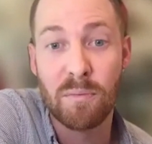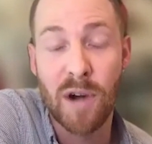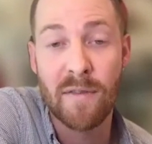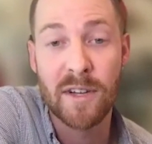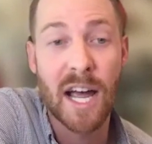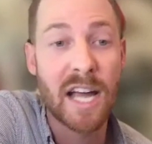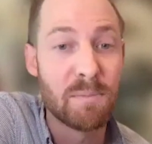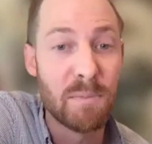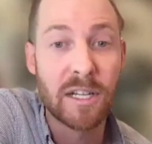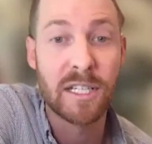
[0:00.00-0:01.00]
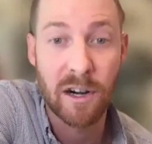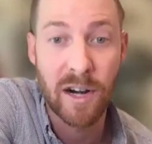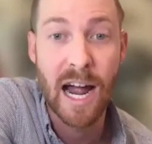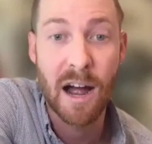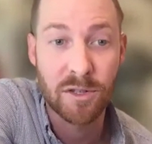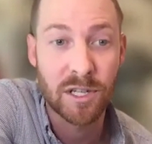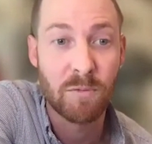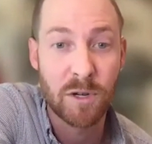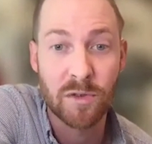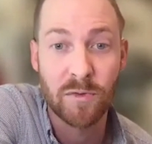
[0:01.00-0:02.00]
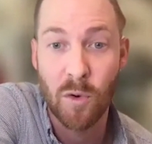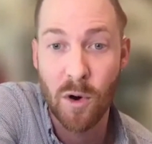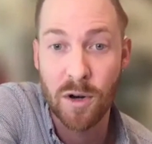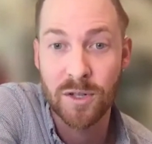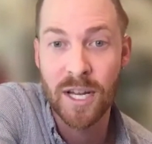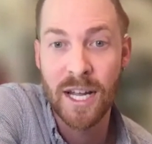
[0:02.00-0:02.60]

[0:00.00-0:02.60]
privatized military housing, which, of course,